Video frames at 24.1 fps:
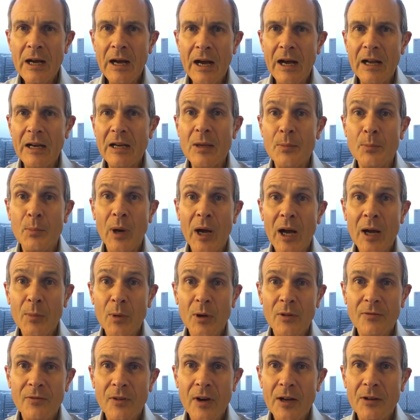
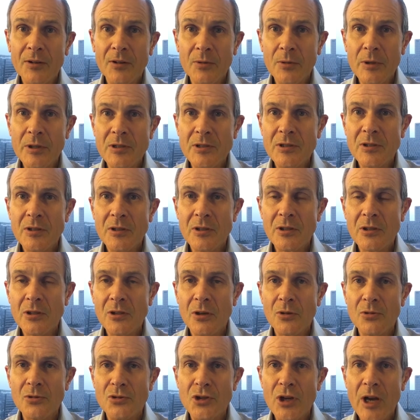Alibaba founder and
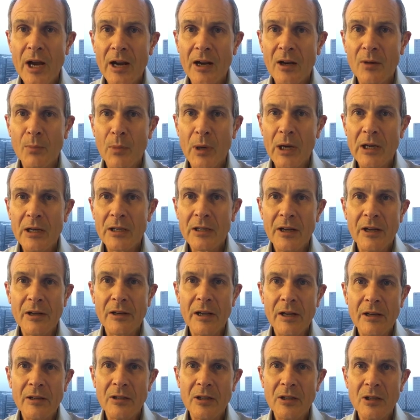CEO Jack Ma,
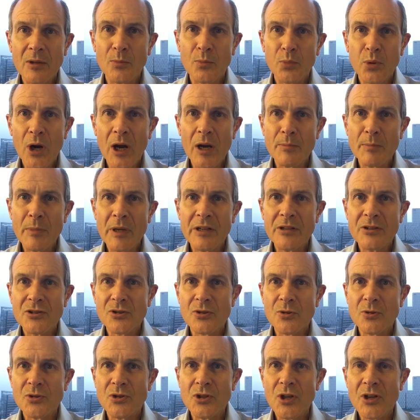Canadian Prime
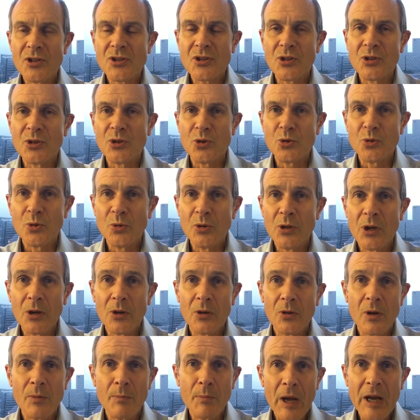Minister Justin
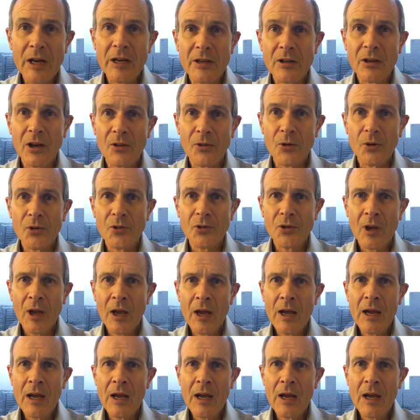Trudeau, and many others.